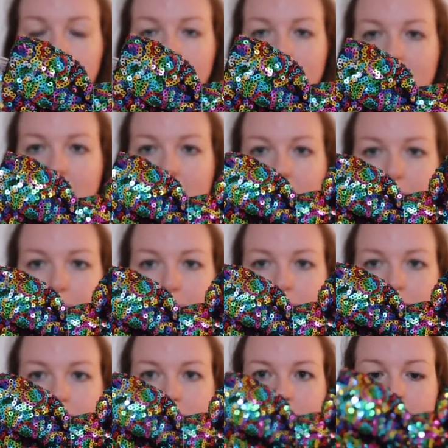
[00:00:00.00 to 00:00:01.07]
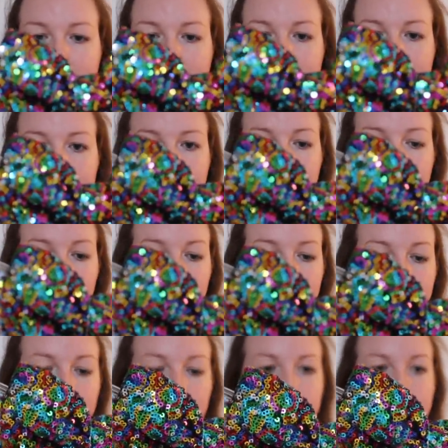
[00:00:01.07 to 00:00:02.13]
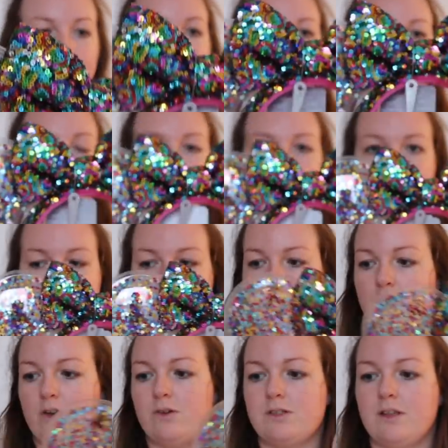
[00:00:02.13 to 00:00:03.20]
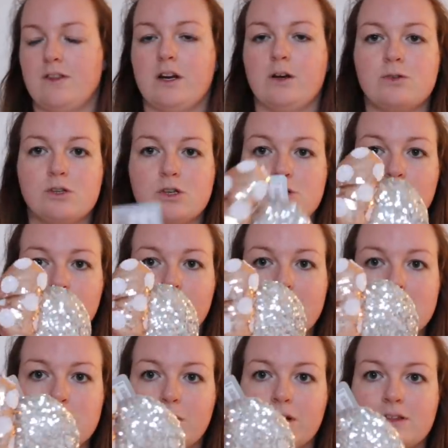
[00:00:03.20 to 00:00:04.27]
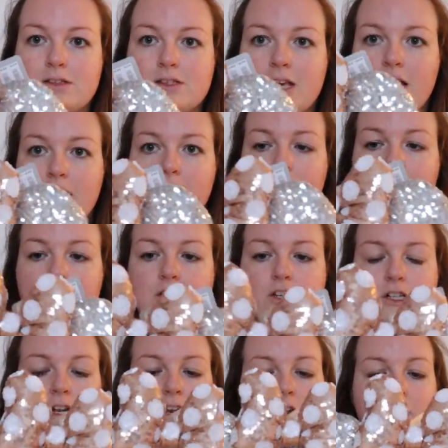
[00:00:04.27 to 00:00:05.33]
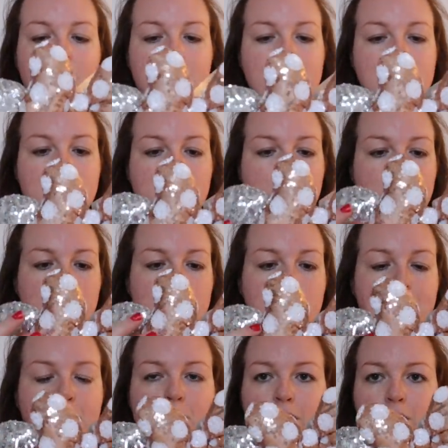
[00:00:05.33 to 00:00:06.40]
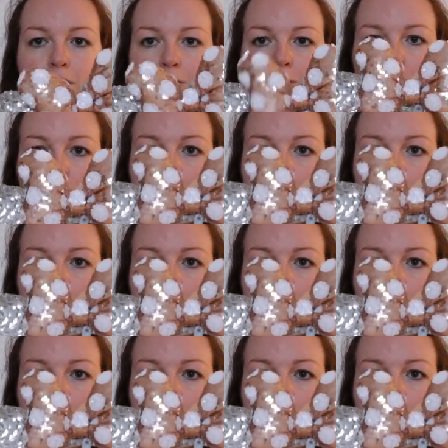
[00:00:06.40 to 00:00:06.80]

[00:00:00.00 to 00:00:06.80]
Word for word: I absolutely love them. So I had to get those. And then I also saw these ones and I just loved the bow.